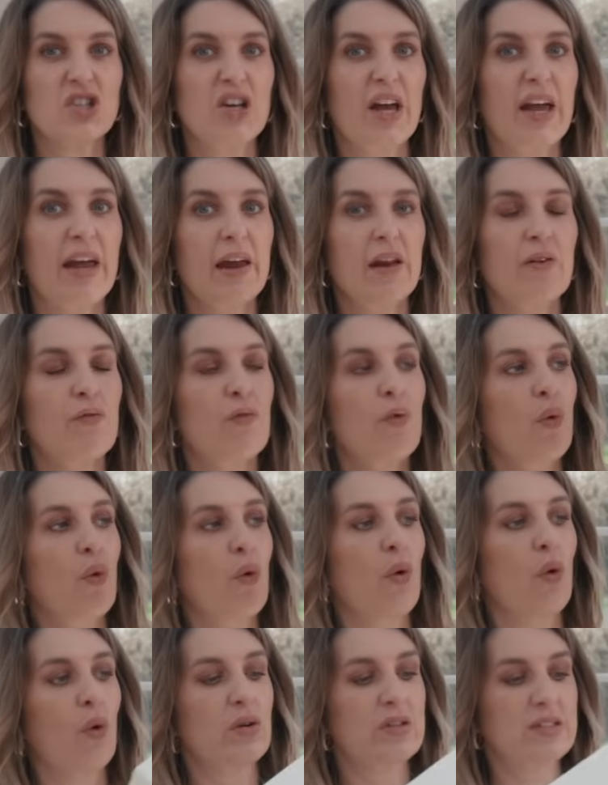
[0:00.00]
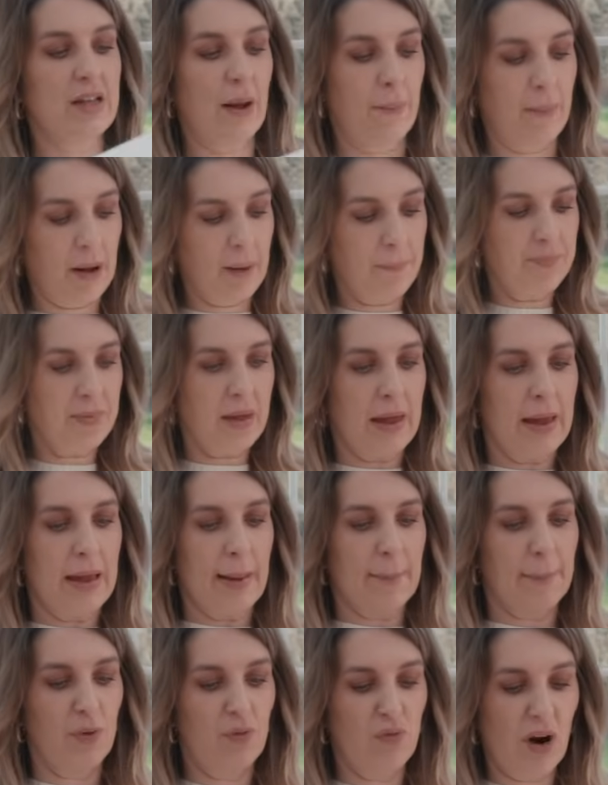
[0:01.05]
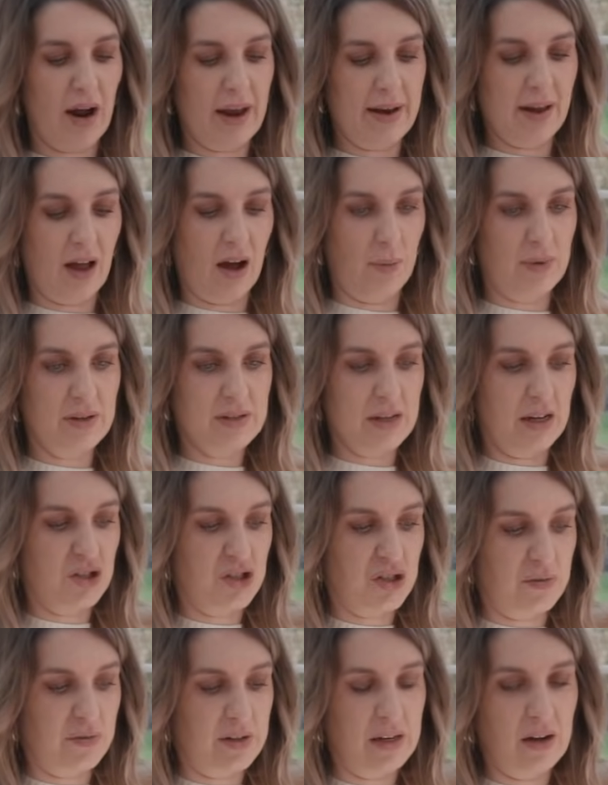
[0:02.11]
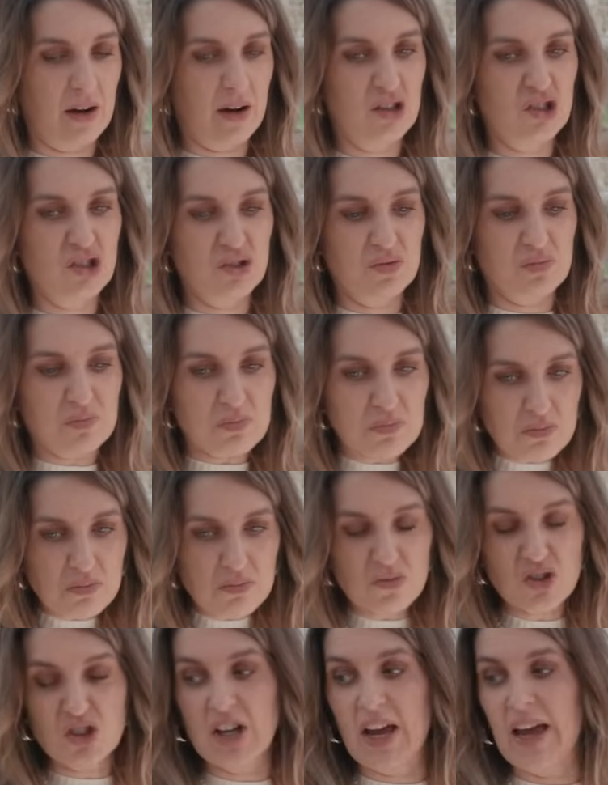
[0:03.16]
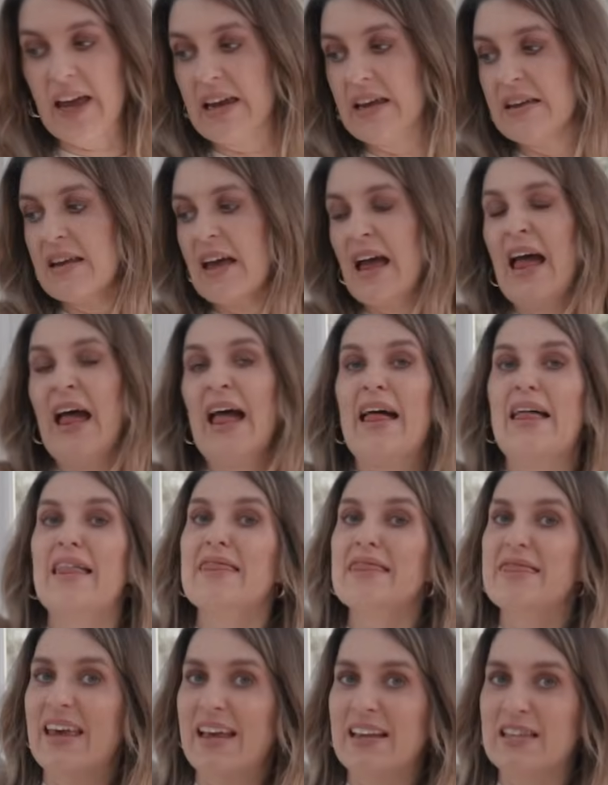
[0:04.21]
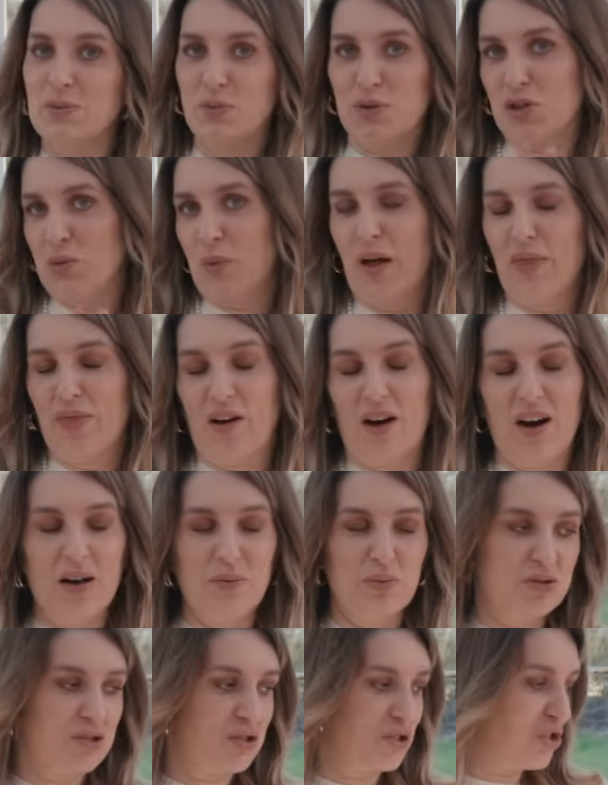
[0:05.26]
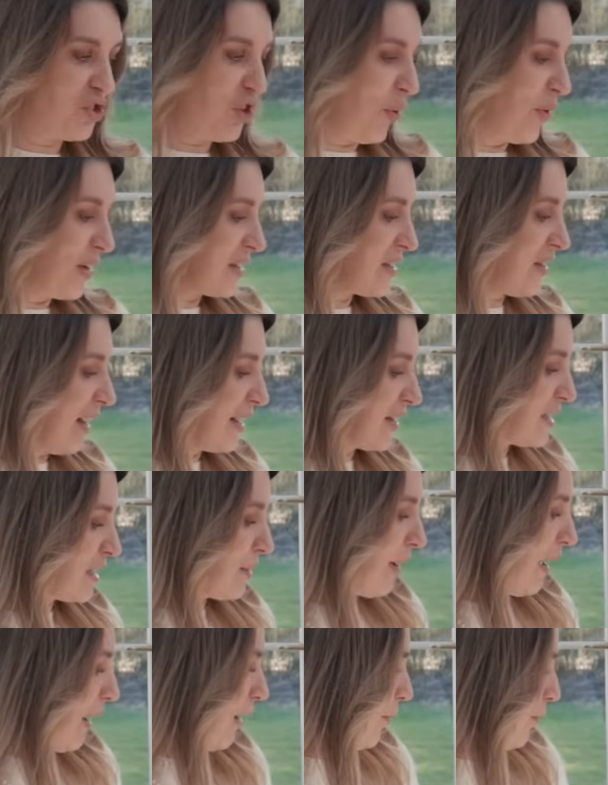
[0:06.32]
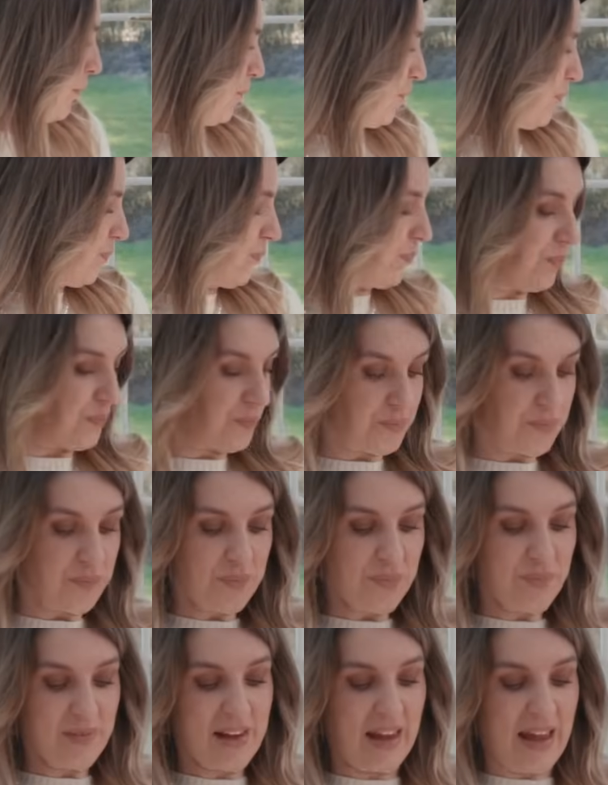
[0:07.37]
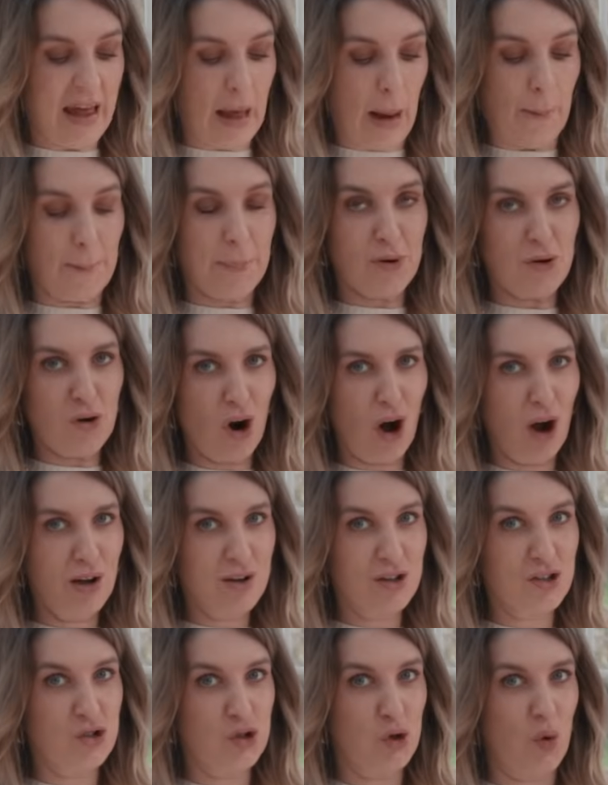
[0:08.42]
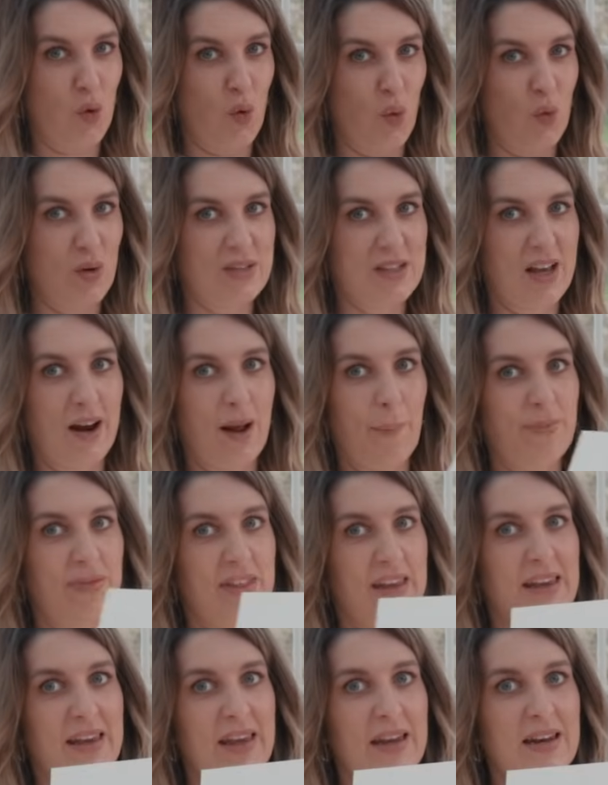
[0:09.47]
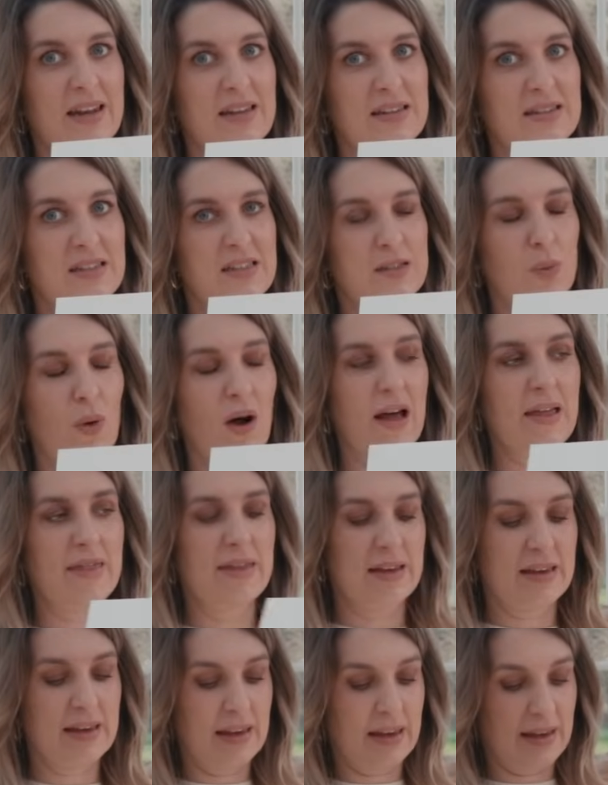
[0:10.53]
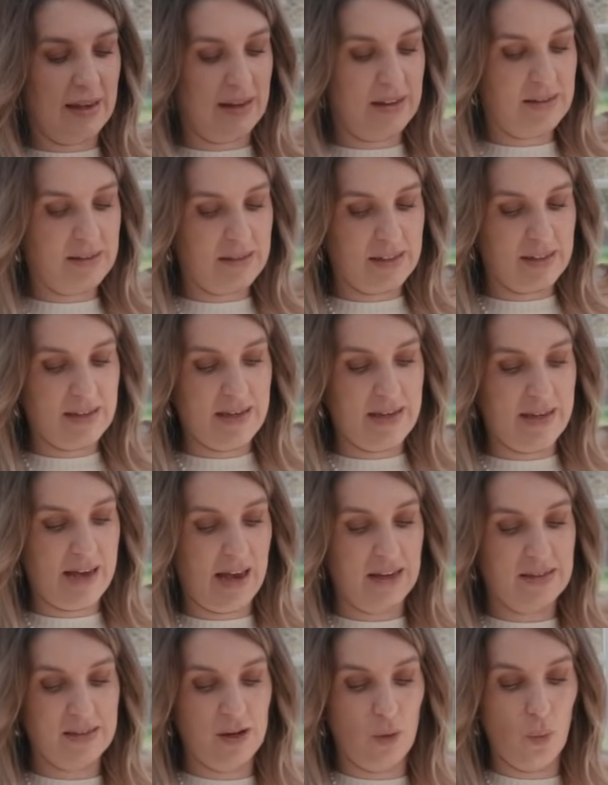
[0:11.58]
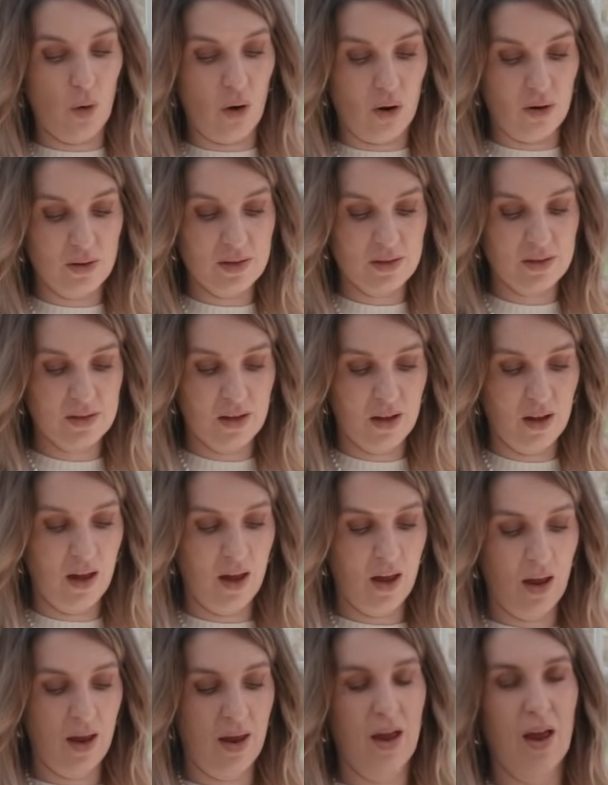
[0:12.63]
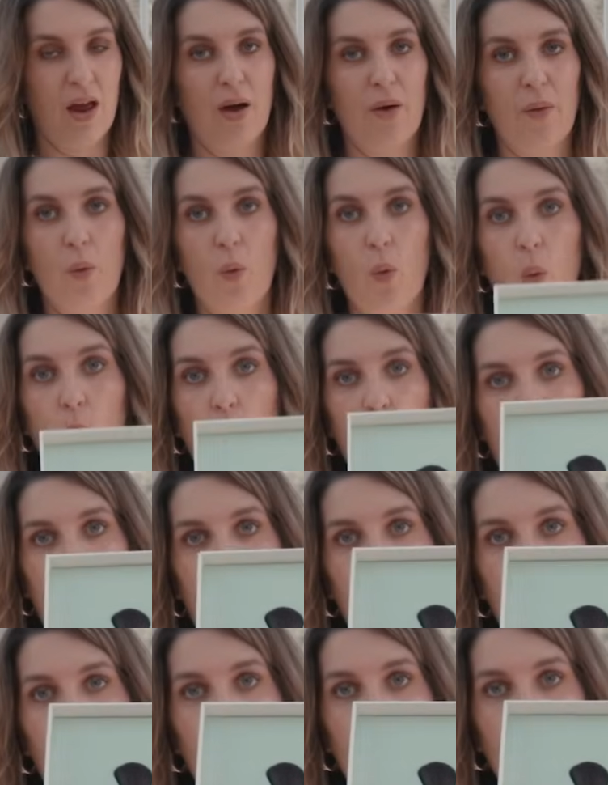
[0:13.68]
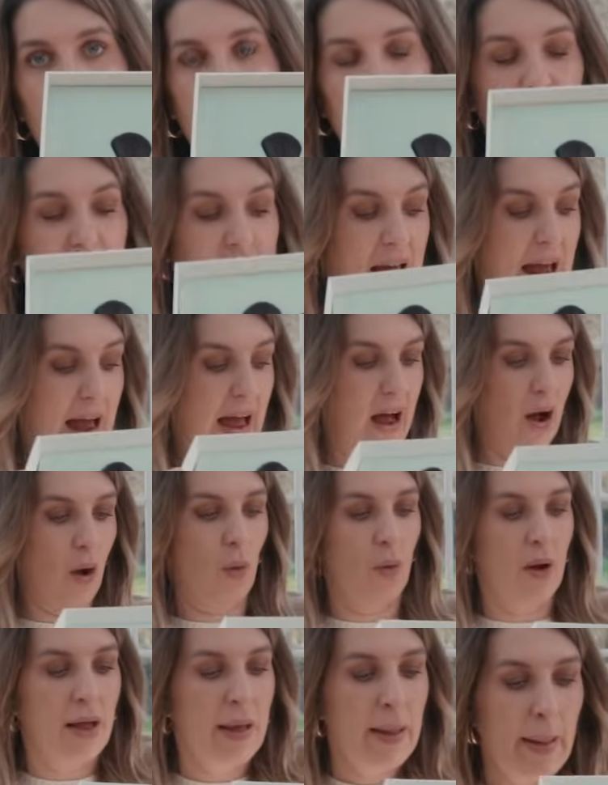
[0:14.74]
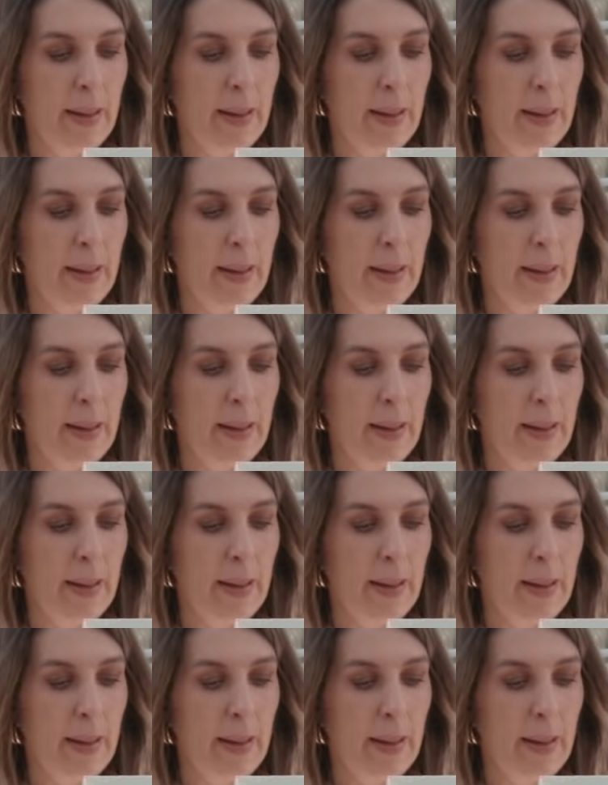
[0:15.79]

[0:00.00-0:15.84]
shade for summer. But right now it's actually a nice shade. This was the one that I was just so excited about. Prada tools, and I'm thinking, is this what I think it is? Yes, it was. Wow, how